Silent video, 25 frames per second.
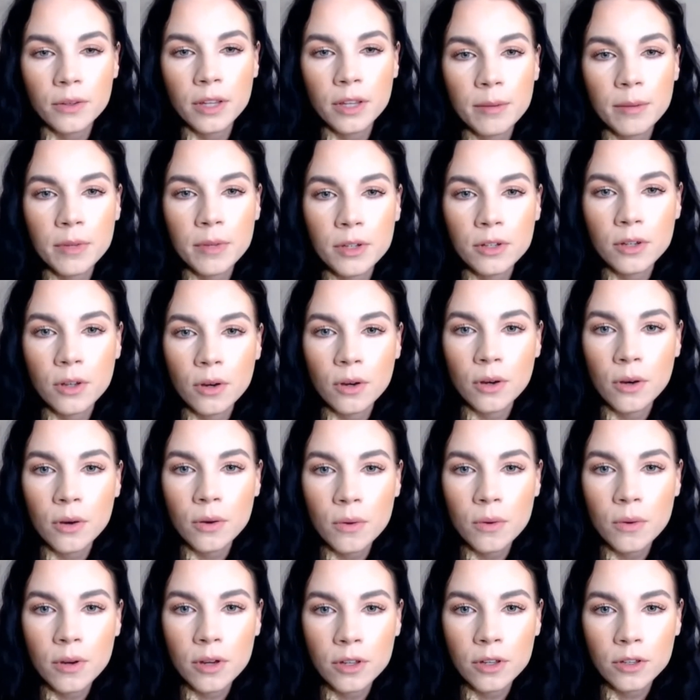Let me
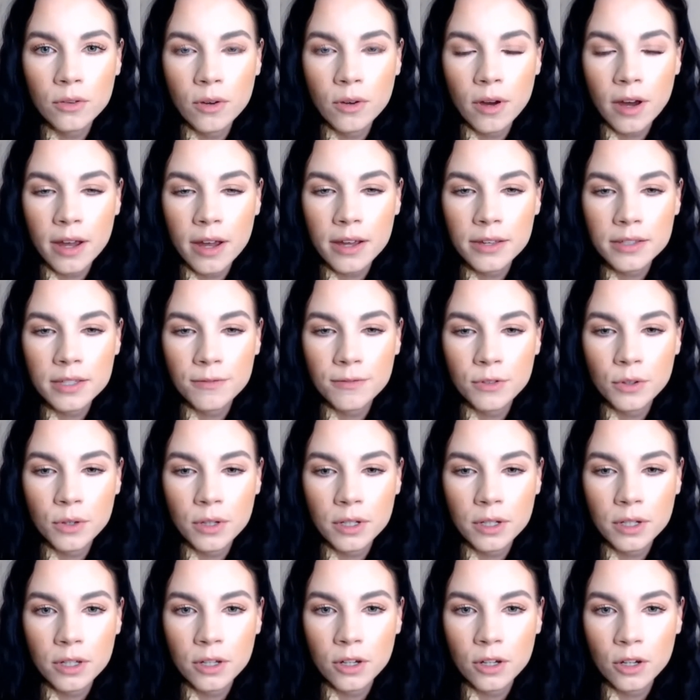know, you guys, if you
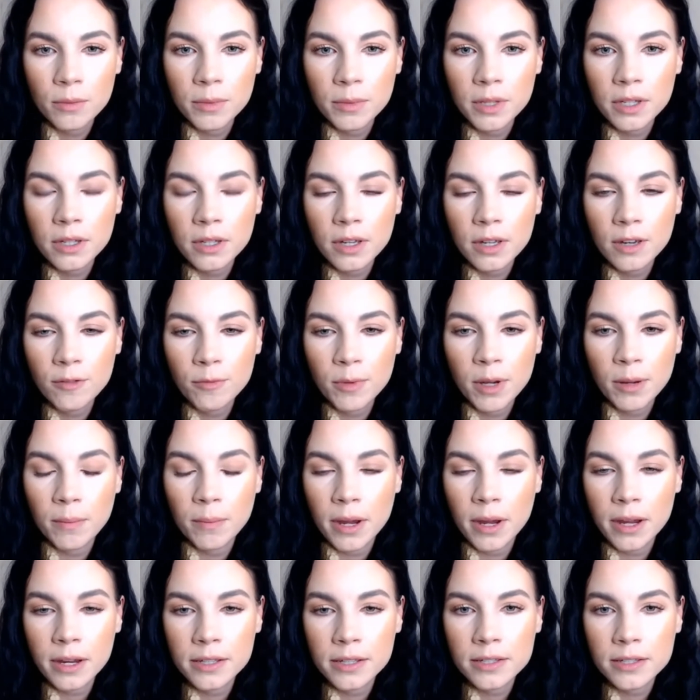can hear me, if my
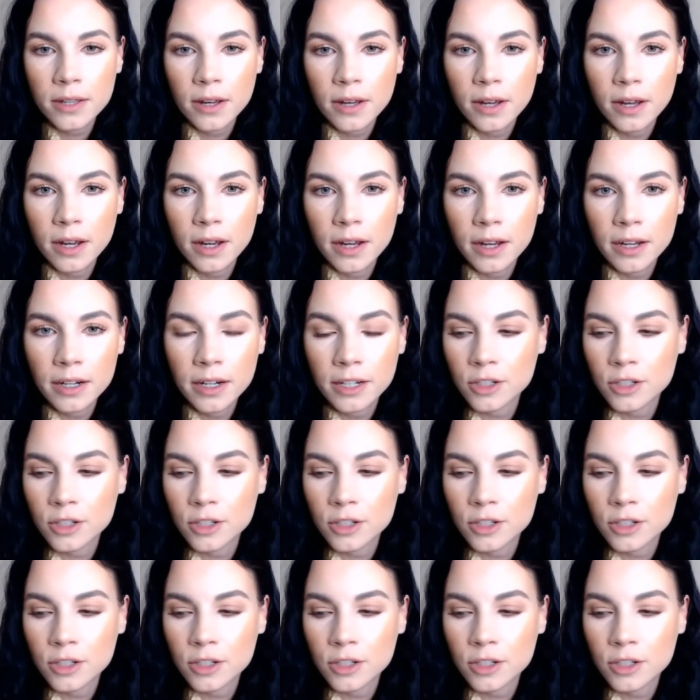mic's on.